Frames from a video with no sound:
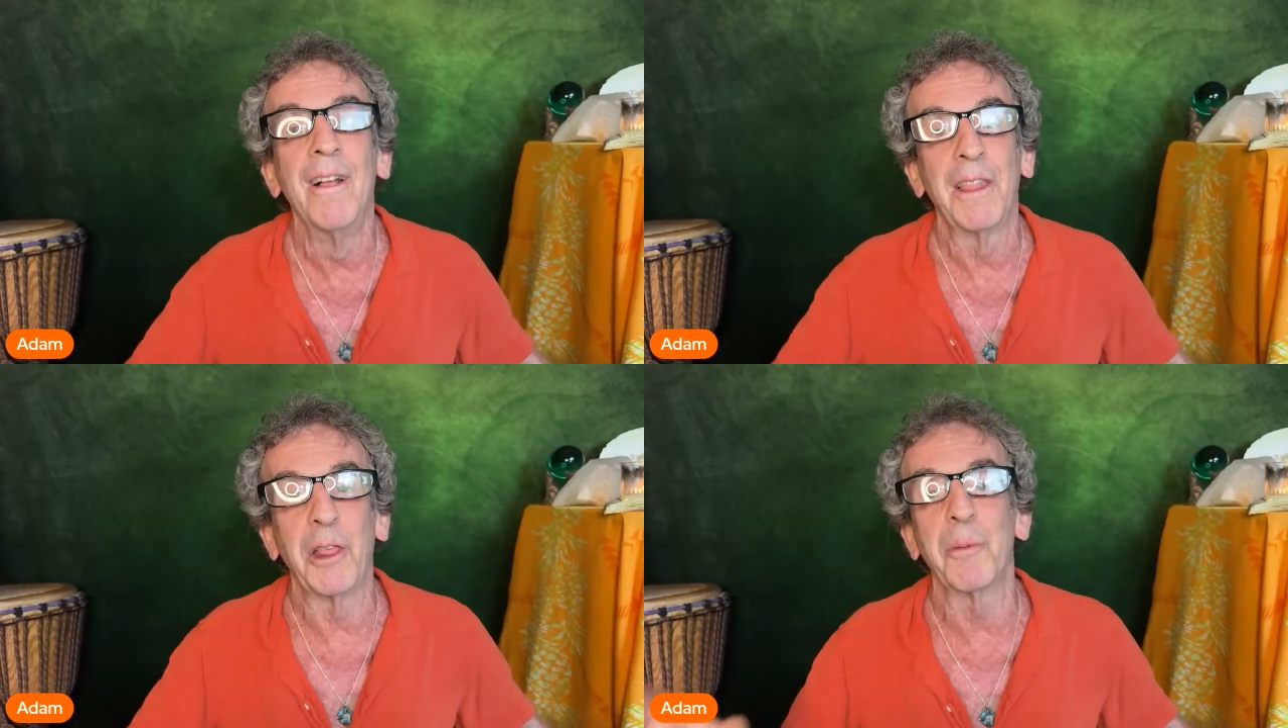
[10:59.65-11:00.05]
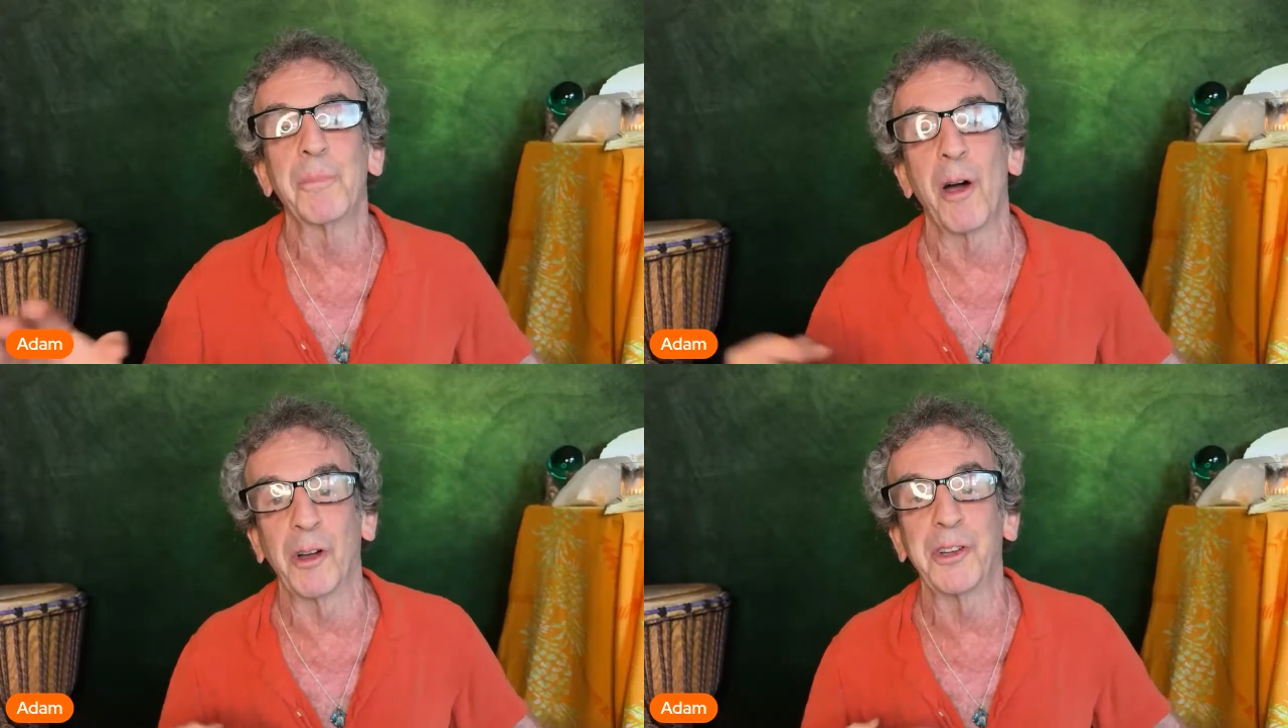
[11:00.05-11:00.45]
They're the
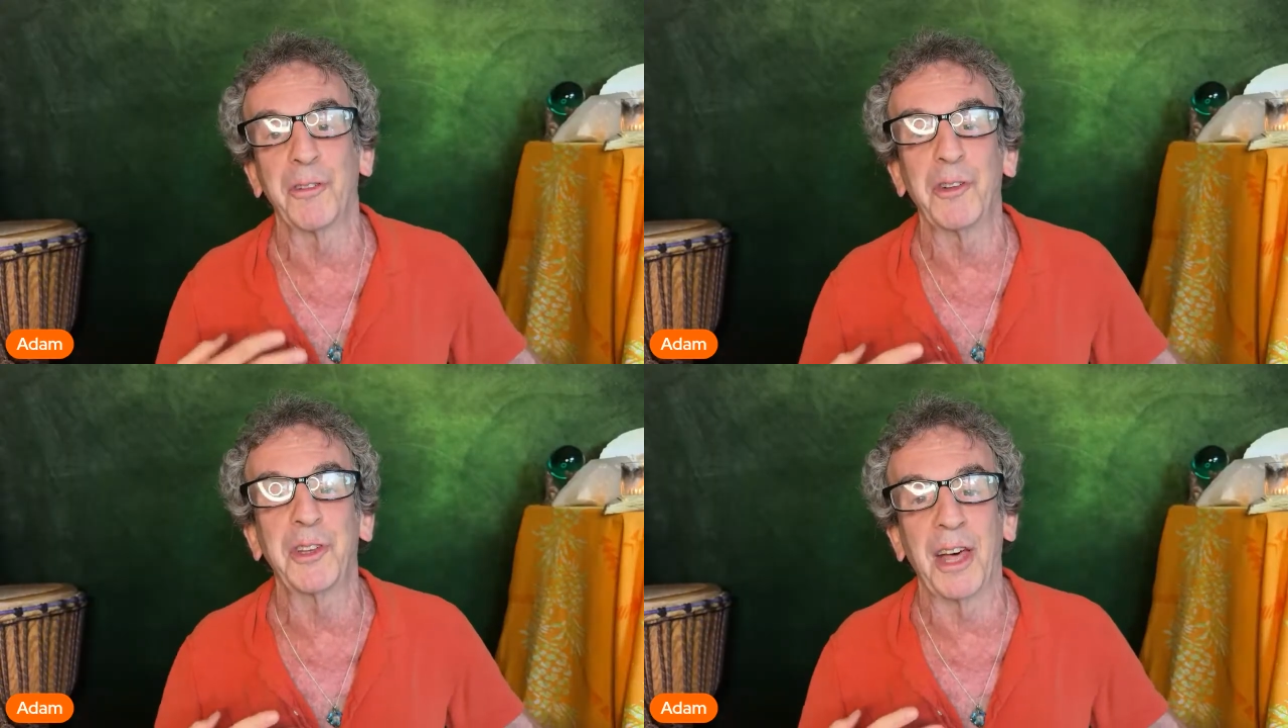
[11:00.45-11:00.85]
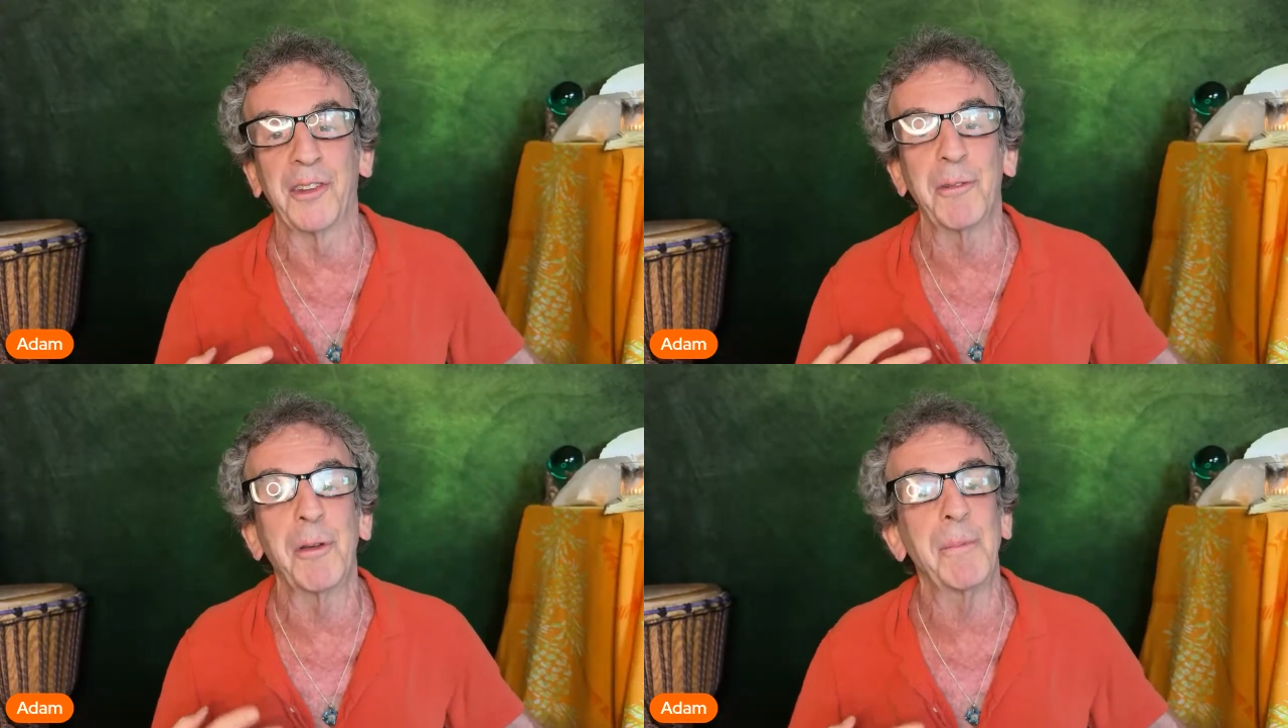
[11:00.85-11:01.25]
parts of ourselves
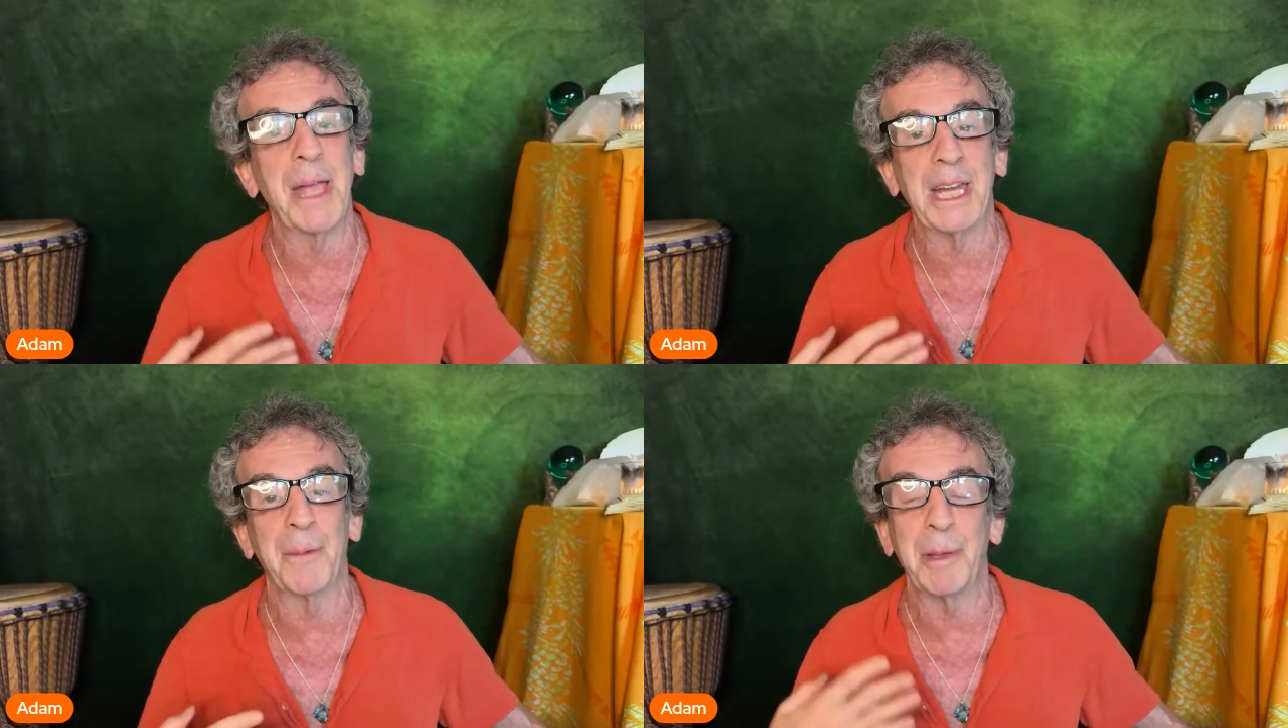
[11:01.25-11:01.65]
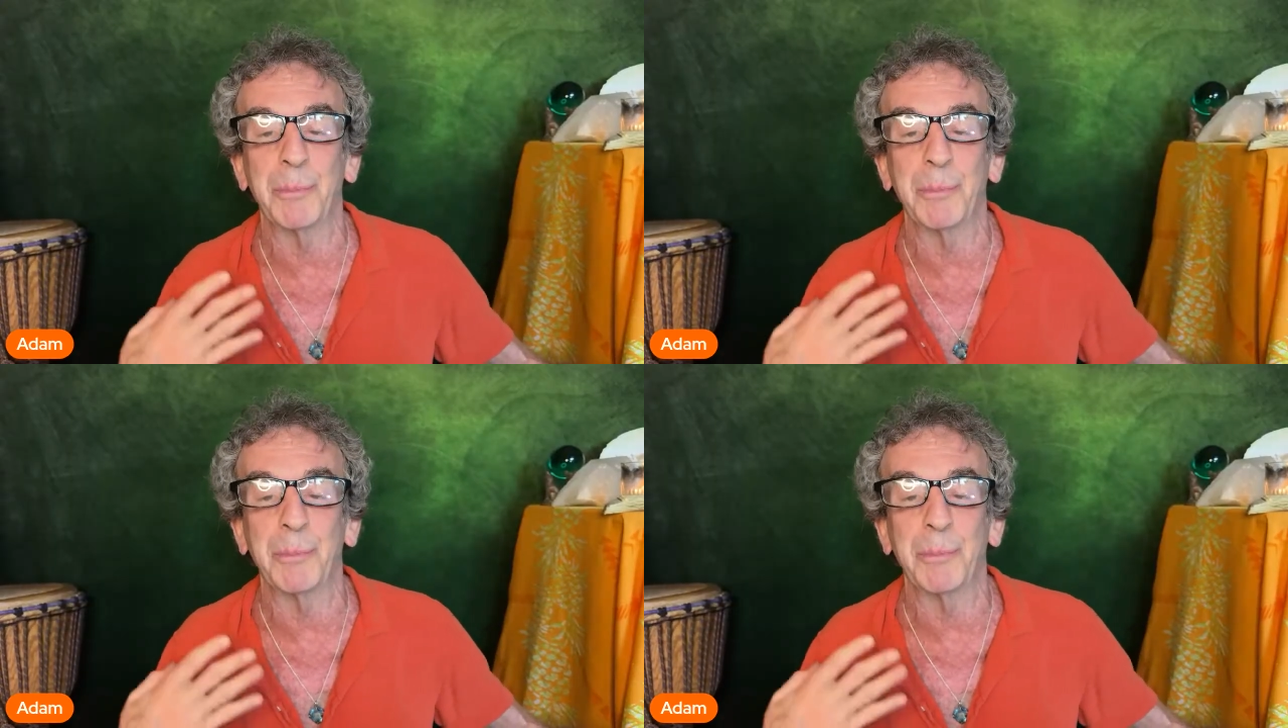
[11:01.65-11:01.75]
that we may not be